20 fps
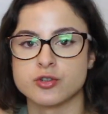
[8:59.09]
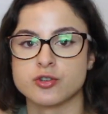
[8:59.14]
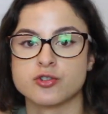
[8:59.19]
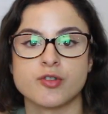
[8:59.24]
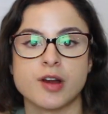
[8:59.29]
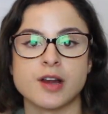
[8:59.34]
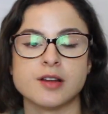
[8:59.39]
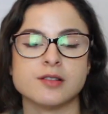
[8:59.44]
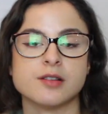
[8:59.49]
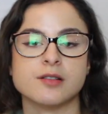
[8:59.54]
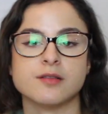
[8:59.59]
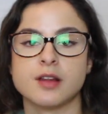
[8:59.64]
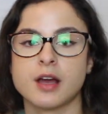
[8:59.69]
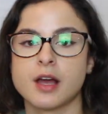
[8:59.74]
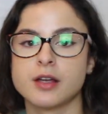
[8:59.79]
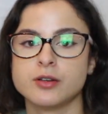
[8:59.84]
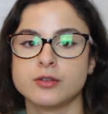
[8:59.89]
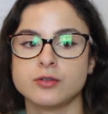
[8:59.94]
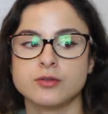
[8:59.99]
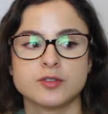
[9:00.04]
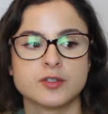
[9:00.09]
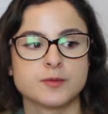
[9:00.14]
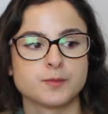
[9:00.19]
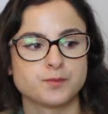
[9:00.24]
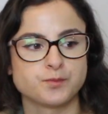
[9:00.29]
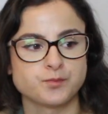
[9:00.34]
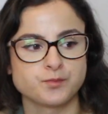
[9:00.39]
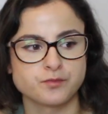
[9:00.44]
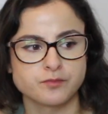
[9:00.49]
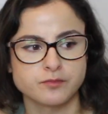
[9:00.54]
You're trained in nails,
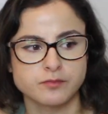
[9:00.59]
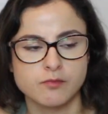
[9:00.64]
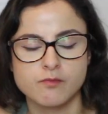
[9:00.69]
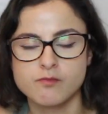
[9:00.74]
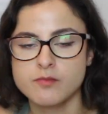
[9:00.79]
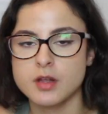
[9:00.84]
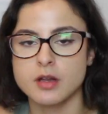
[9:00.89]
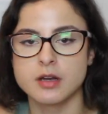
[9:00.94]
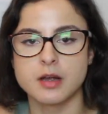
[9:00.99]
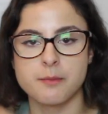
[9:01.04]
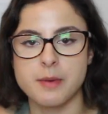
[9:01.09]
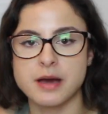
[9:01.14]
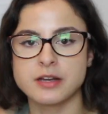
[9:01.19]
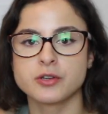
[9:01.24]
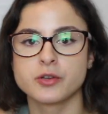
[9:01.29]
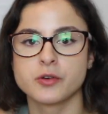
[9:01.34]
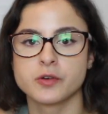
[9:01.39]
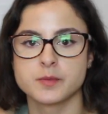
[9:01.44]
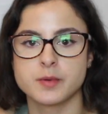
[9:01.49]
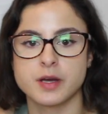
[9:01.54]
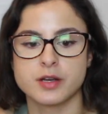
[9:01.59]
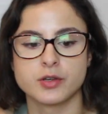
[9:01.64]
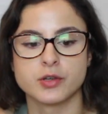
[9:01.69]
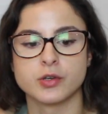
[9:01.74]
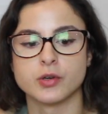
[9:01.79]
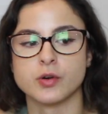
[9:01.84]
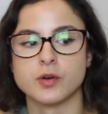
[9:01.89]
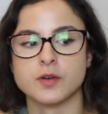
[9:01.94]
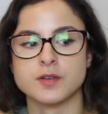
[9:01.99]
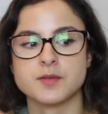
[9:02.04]
like manicures,
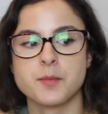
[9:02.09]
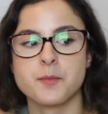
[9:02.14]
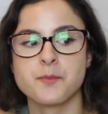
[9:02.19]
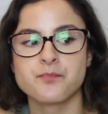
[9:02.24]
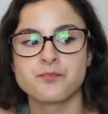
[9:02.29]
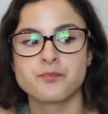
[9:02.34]
pedicures,